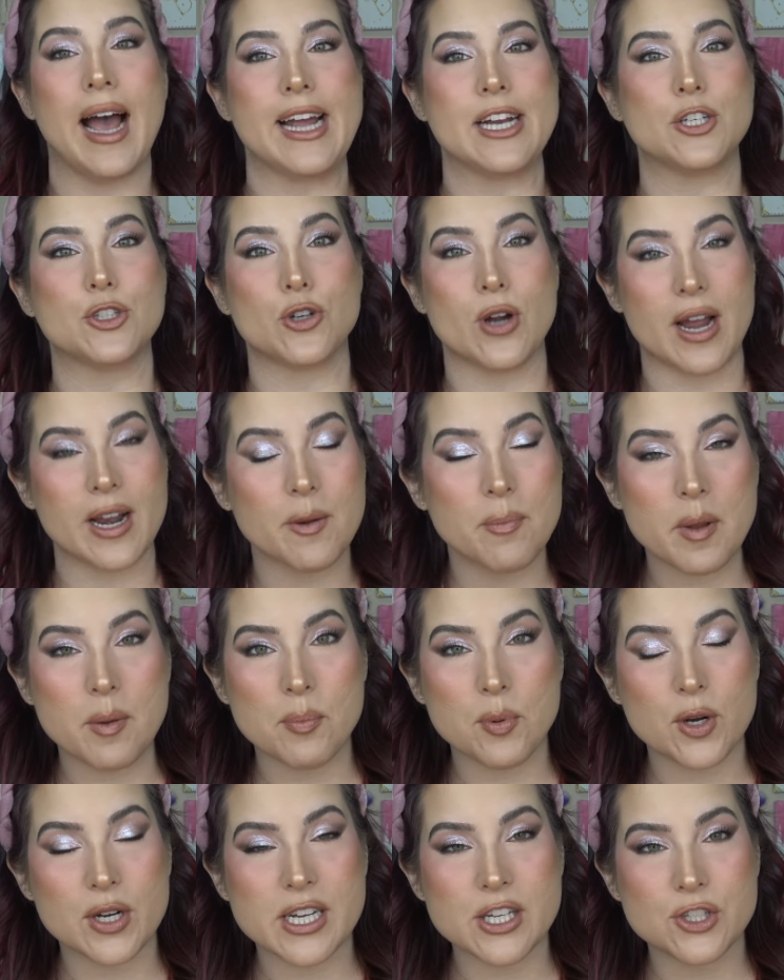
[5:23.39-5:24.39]
I try to be
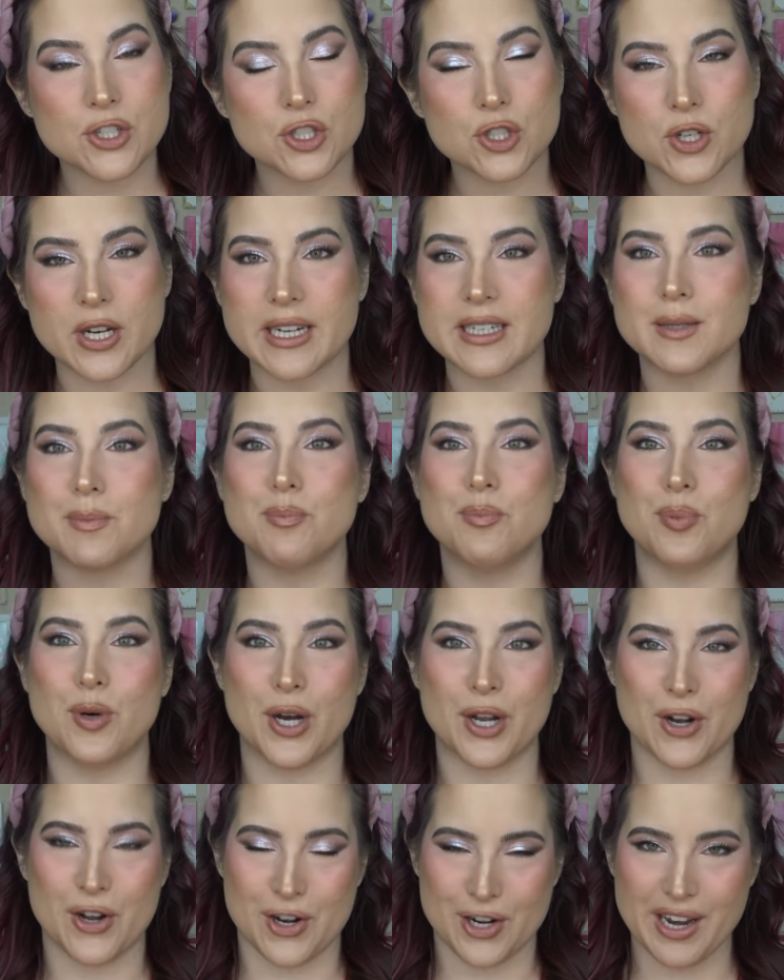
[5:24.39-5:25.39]
pretty strict,
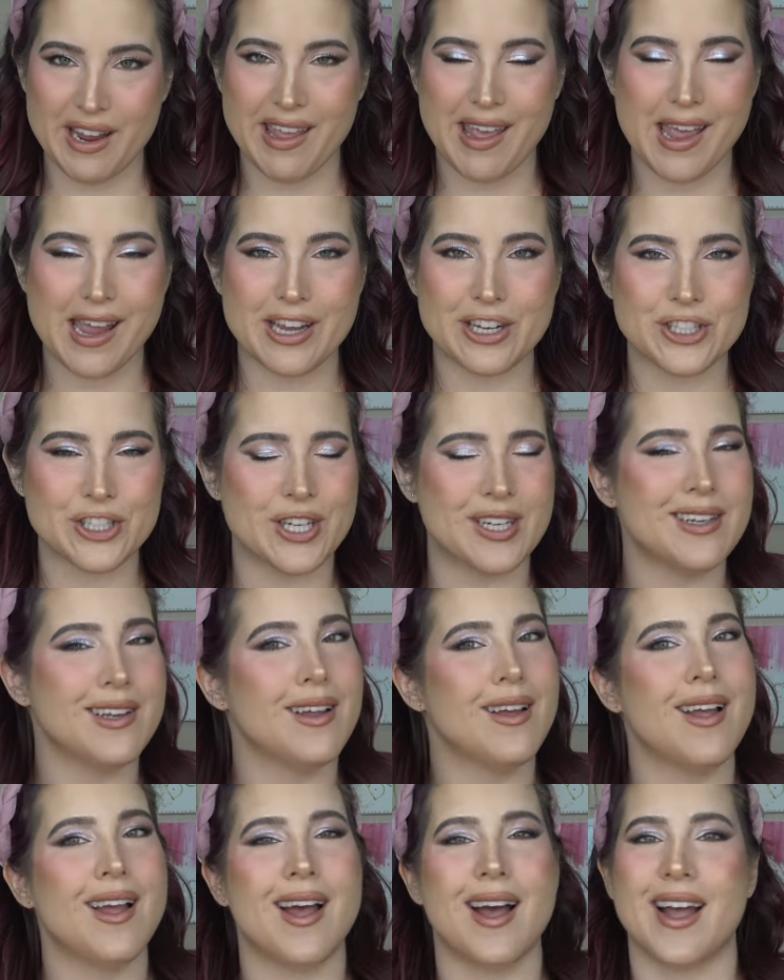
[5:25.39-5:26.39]
but on
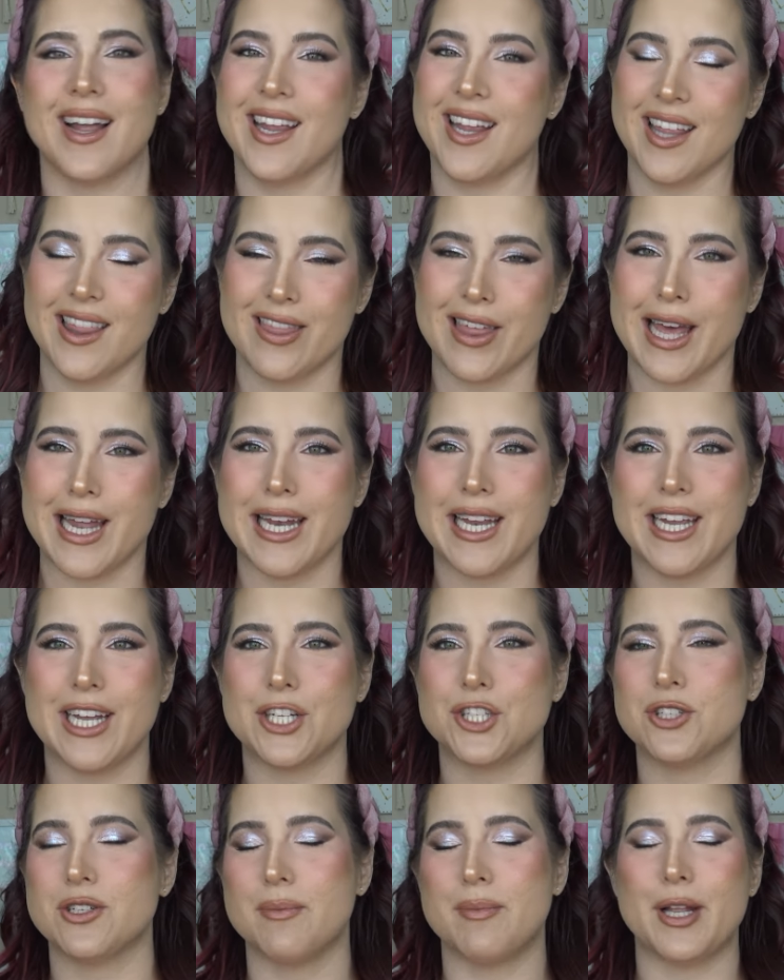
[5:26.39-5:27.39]
occasion I get that
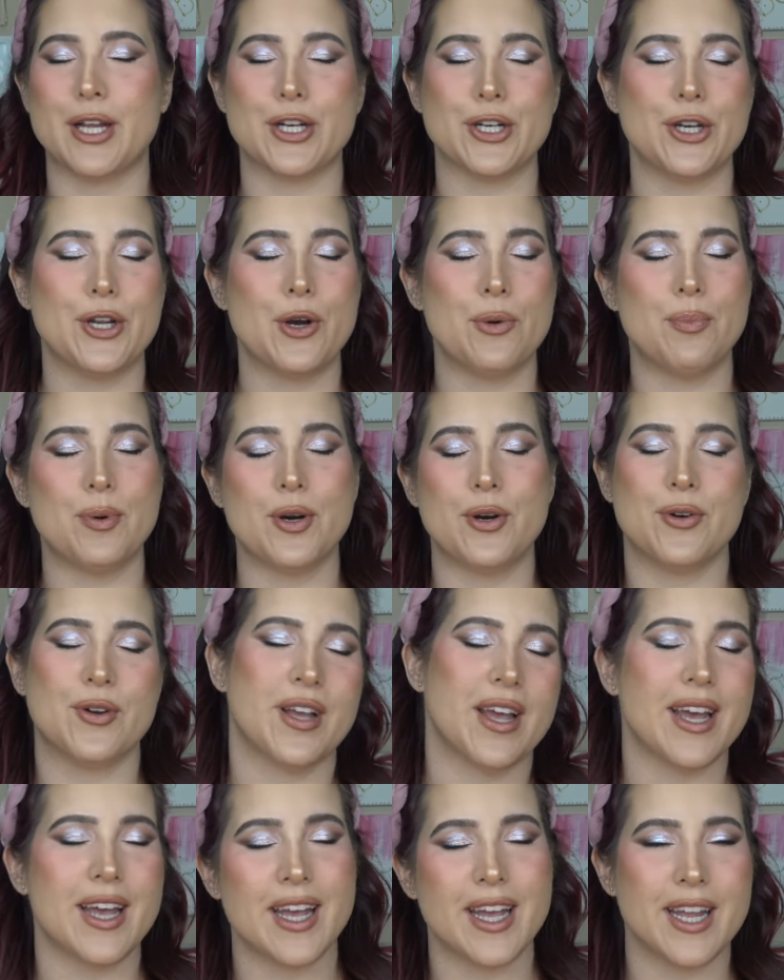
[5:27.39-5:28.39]
itch and I'm like, nope,
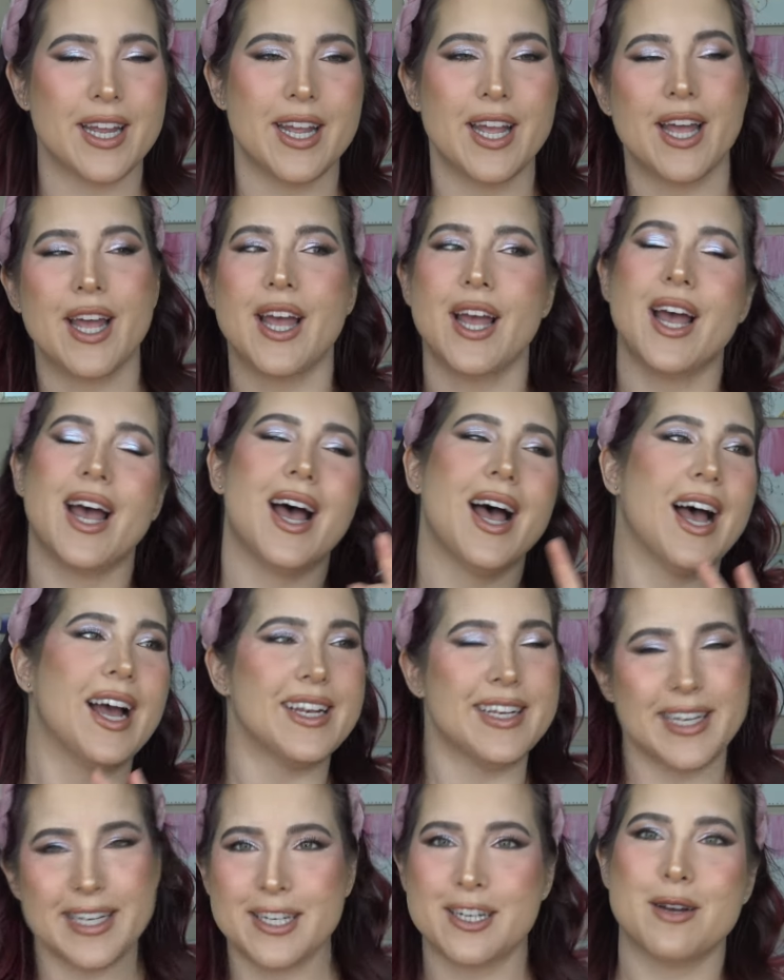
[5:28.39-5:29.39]
okay,
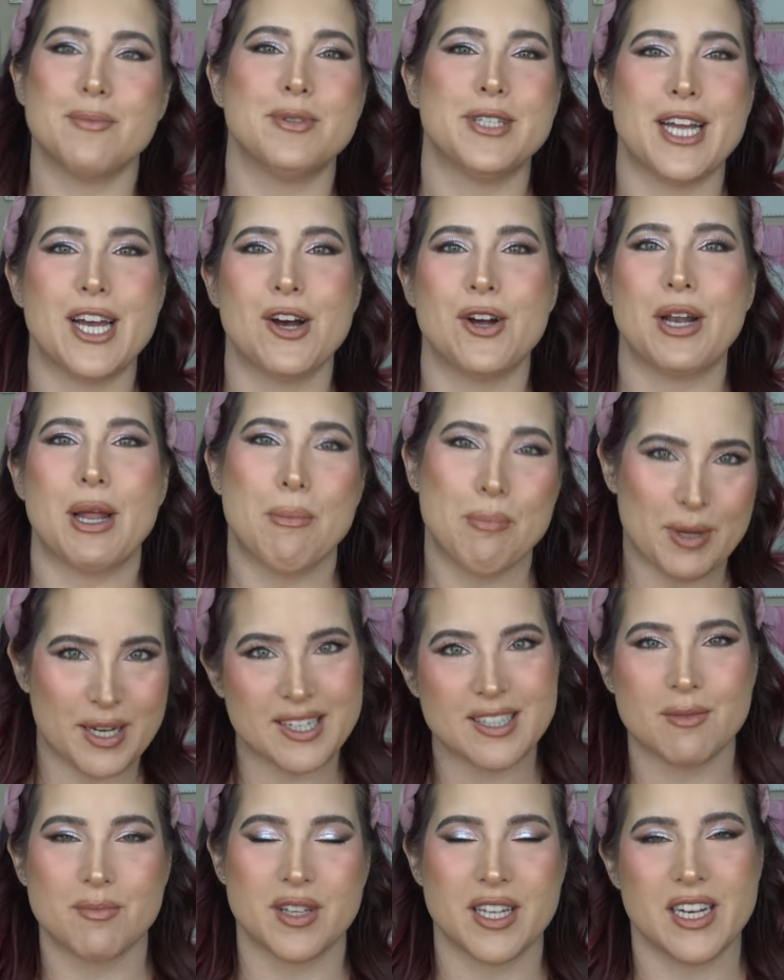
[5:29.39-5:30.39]
I need to come down and
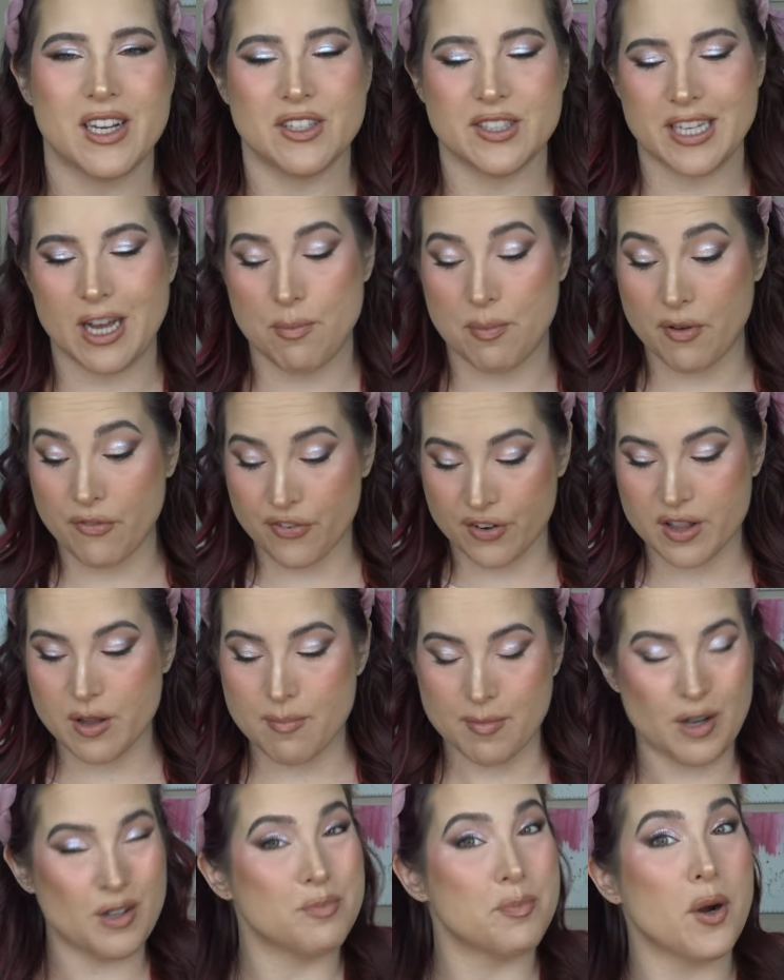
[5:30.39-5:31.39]
pick something else out. But for
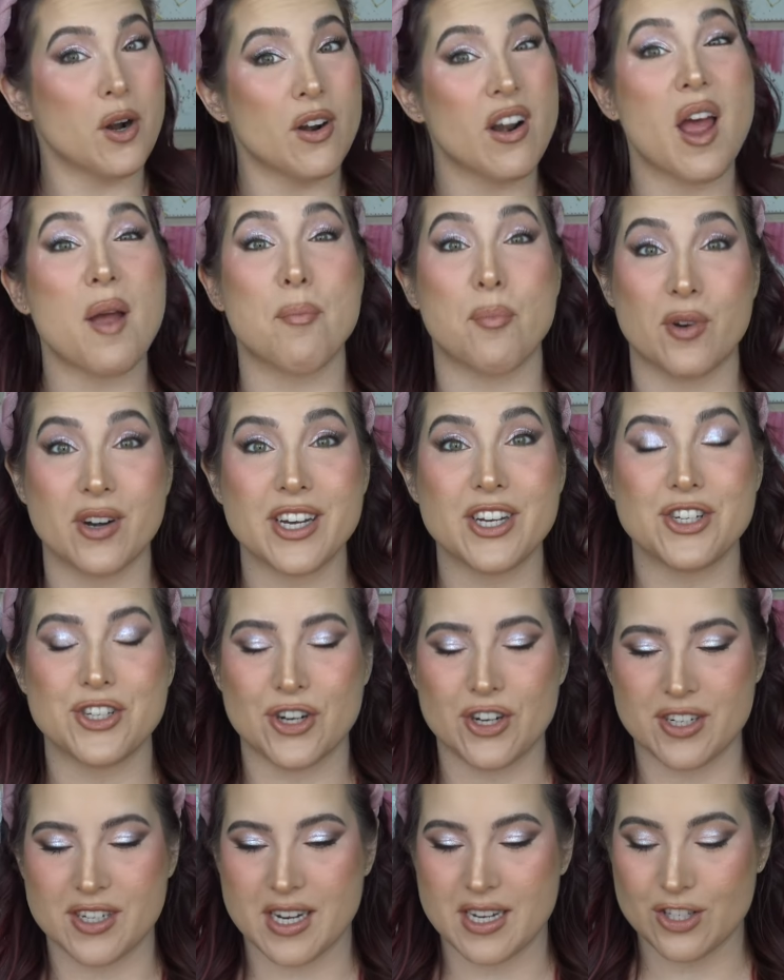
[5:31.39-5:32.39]
the most part, I'm pretty
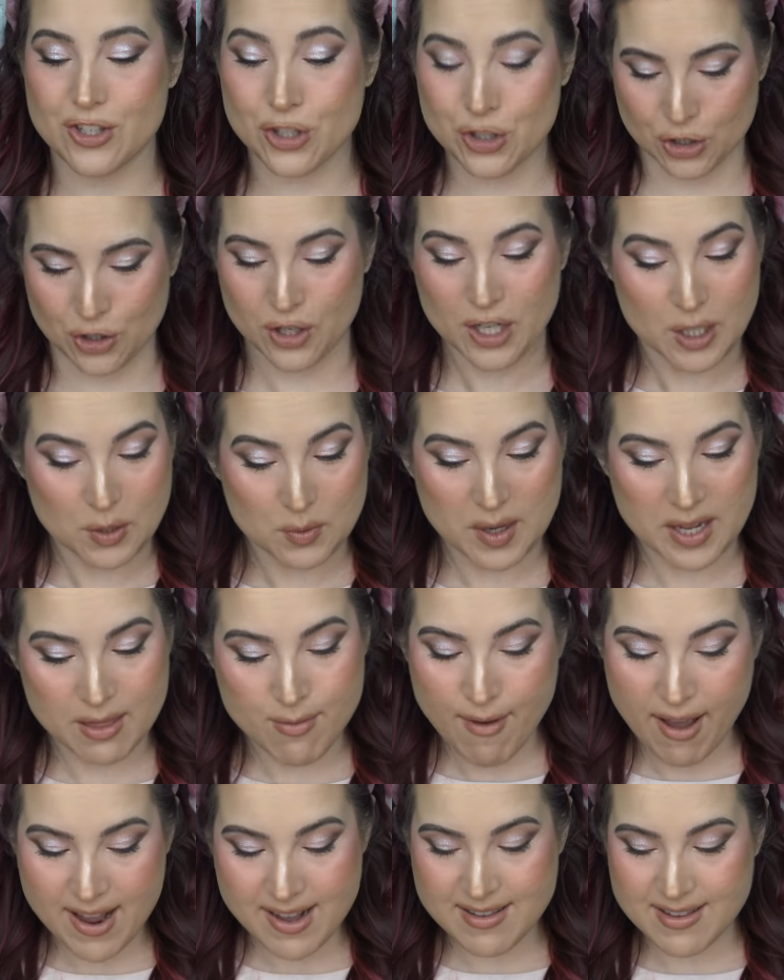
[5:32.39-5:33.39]
darn stern with
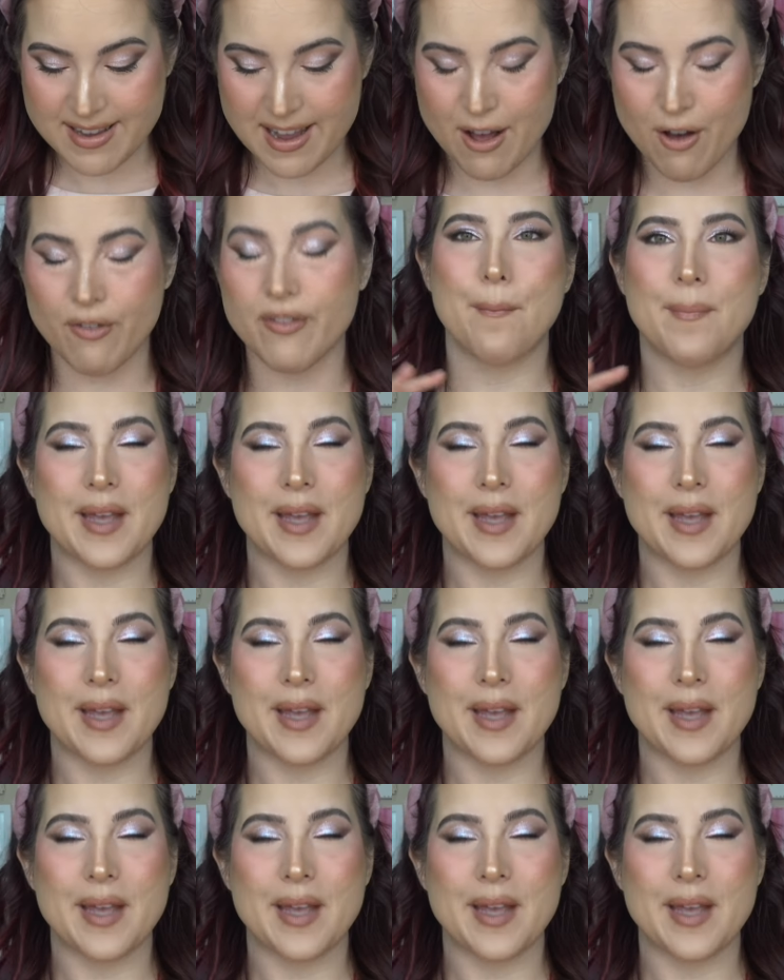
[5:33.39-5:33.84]
myself.